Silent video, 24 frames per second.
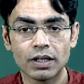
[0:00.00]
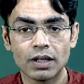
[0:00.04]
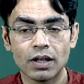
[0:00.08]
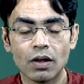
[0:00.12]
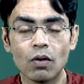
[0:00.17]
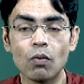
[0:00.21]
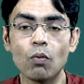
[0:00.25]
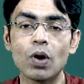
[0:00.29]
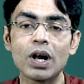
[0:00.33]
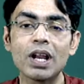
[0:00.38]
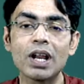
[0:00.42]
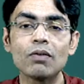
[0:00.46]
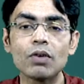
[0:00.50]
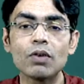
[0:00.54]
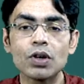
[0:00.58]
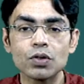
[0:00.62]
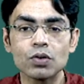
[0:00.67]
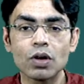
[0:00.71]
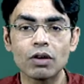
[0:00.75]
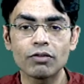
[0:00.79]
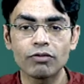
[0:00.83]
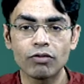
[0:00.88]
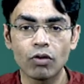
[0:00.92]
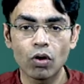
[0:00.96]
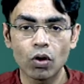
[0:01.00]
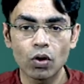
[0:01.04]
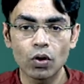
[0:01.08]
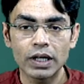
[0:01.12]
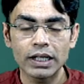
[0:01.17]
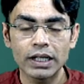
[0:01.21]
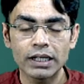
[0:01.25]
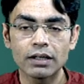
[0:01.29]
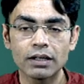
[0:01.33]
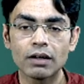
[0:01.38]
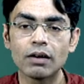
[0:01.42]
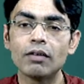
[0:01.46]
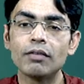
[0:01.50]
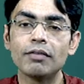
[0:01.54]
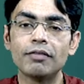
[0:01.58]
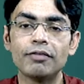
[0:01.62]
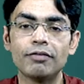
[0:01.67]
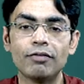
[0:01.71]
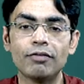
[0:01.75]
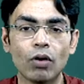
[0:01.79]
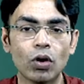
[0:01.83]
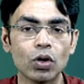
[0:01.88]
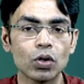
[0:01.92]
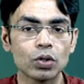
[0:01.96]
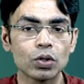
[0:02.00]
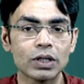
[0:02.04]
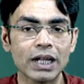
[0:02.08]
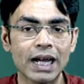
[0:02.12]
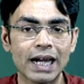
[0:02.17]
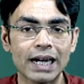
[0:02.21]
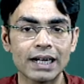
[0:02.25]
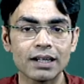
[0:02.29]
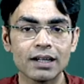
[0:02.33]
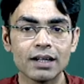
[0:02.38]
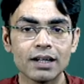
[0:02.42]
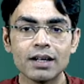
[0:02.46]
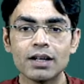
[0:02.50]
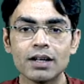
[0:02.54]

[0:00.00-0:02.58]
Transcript: Whatever you are following, follow that.